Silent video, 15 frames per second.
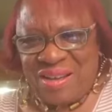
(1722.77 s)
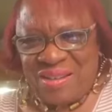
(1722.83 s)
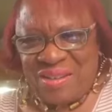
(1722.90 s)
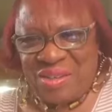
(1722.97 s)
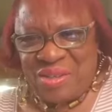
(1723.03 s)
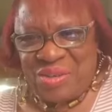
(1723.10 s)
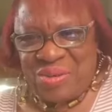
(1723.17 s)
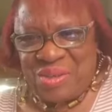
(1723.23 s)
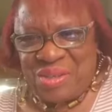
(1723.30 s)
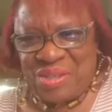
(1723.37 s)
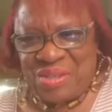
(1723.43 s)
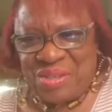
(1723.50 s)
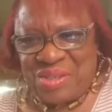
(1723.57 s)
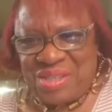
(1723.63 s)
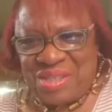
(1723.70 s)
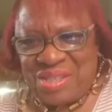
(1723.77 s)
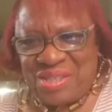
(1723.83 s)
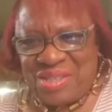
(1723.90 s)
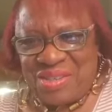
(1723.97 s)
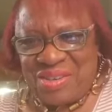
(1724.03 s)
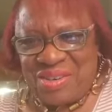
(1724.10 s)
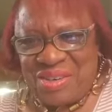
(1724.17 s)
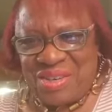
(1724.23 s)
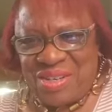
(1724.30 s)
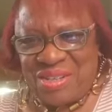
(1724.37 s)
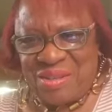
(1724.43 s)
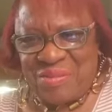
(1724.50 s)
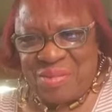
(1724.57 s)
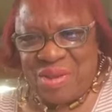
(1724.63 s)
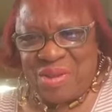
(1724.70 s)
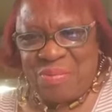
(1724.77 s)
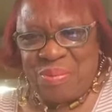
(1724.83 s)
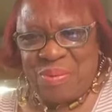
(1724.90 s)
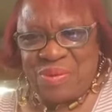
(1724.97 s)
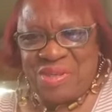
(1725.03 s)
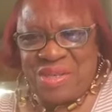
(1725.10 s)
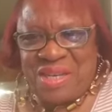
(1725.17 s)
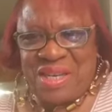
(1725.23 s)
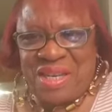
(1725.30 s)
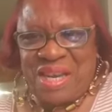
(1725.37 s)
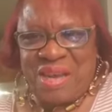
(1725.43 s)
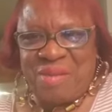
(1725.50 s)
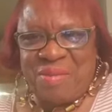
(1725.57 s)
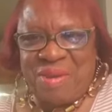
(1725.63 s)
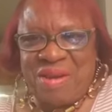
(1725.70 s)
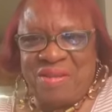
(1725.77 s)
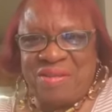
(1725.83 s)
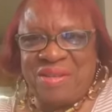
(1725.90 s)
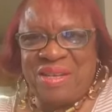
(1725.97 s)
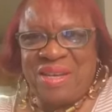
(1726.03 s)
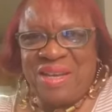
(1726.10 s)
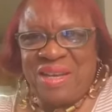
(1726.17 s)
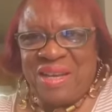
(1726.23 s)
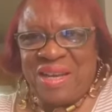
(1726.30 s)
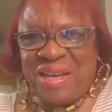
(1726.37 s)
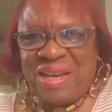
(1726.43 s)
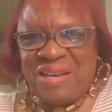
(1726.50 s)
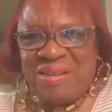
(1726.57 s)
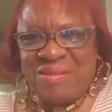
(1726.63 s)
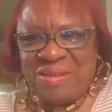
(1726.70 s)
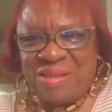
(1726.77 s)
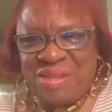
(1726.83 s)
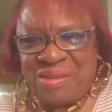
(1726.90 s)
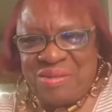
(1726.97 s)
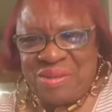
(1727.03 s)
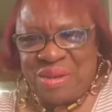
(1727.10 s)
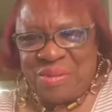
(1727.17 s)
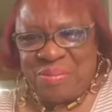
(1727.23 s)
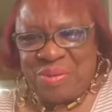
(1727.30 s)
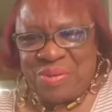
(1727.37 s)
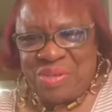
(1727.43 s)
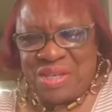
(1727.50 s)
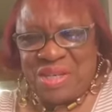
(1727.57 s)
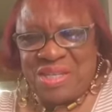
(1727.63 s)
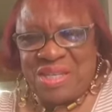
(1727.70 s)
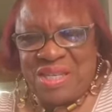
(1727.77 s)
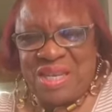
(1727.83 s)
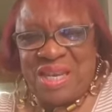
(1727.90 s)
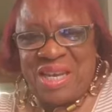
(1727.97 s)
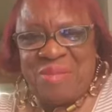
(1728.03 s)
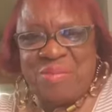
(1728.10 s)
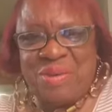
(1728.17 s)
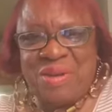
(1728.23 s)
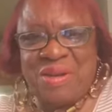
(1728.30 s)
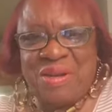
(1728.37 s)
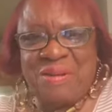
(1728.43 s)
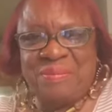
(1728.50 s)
you and your sister and some other person that came out. I don't see who that person is again, but